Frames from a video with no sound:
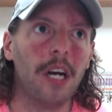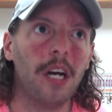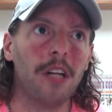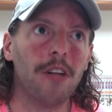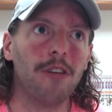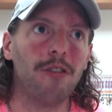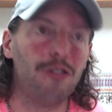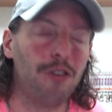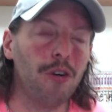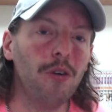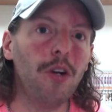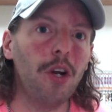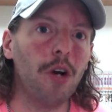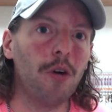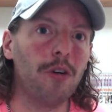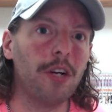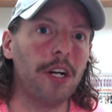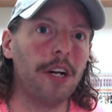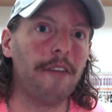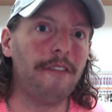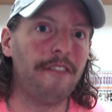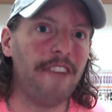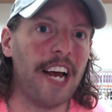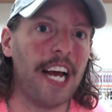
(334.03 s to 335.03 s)
the studio
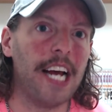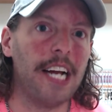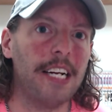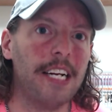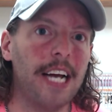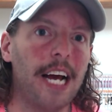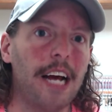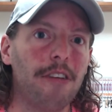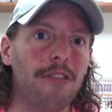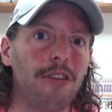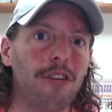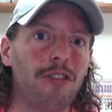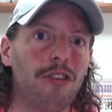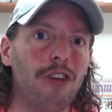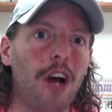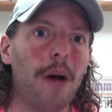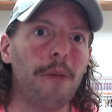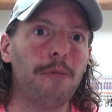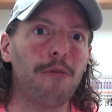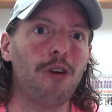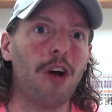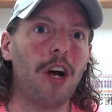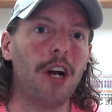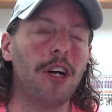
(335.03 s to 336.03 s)
did a fantastic
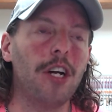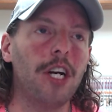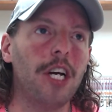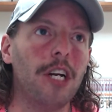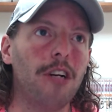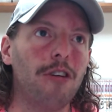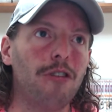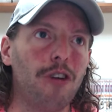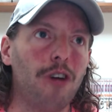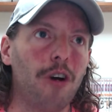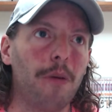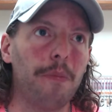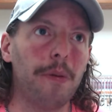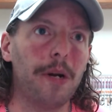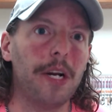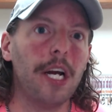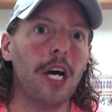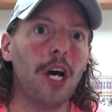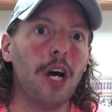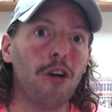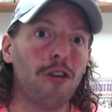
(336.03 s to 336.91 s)
job trying to interpret